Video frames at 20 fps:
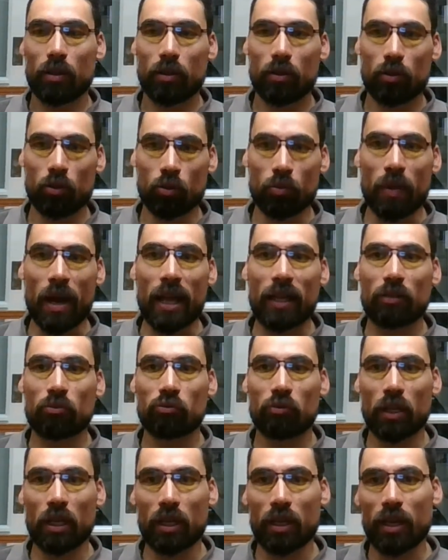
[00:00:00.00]
you might
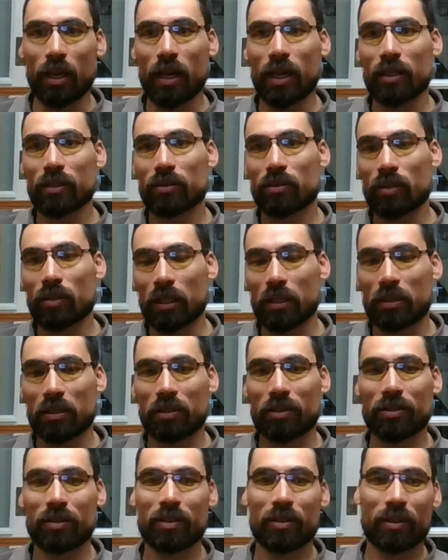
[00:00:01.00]
realize that
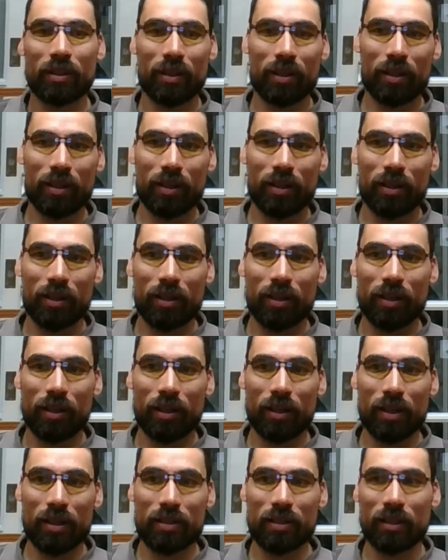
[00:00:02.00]
it's